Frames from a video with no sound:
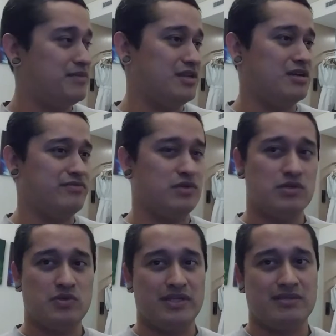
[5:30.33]
You know, if you go
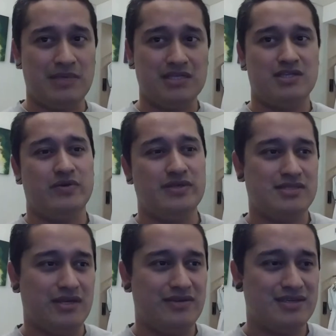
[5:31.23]
to, like, the main tourist
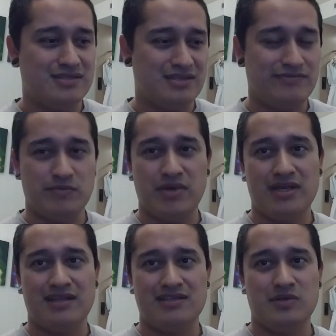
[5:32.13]
areas, if you buy,
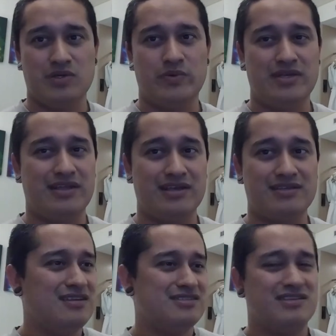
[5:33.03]
like, deodorant, like,
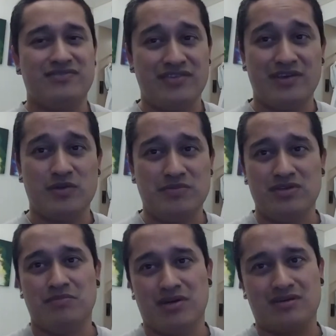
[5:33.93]
stuff like that could
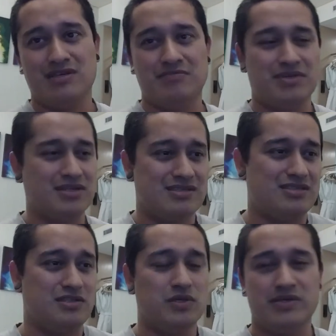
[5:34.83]
be marked up because it's
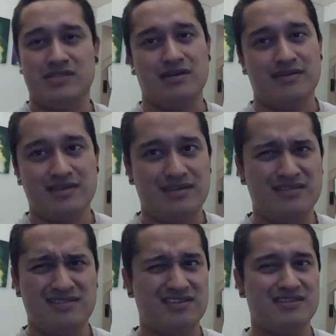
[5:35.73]
a tourist area,
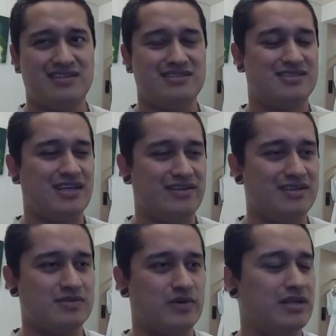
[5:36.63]
and, you know, it's just how it
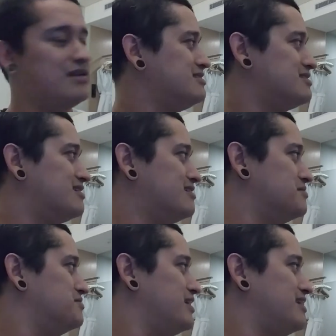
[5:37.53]
is, right?
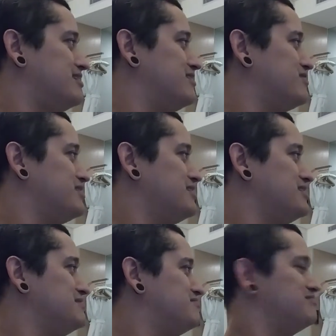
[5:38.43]
So, yeah,
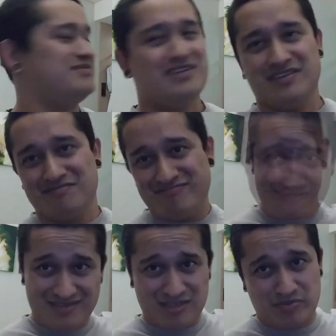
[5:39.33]
definitely, you know,
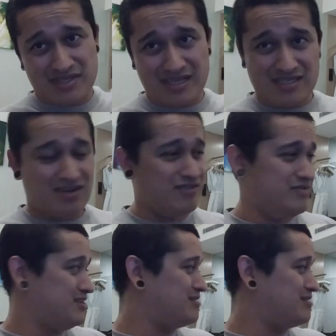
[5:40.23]
this place has coffee.